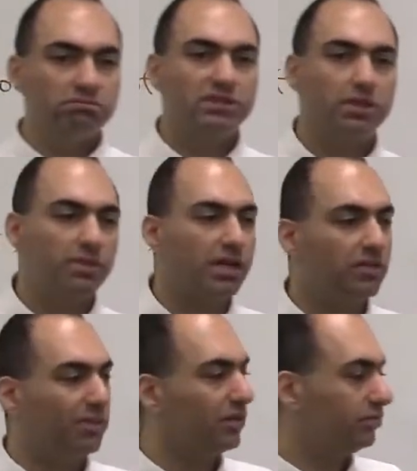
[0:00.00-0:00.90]
Somebody
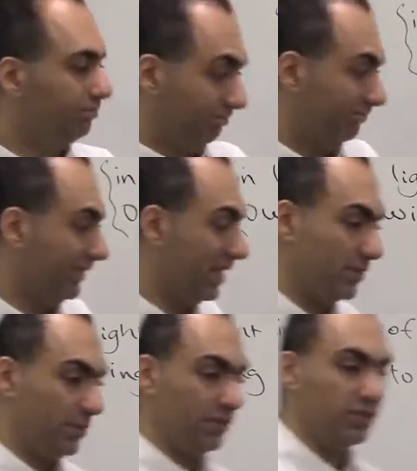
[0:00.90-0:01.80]
give me a
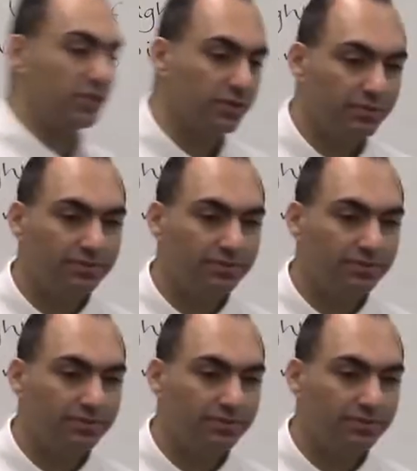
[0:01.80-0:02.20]
summary with due to.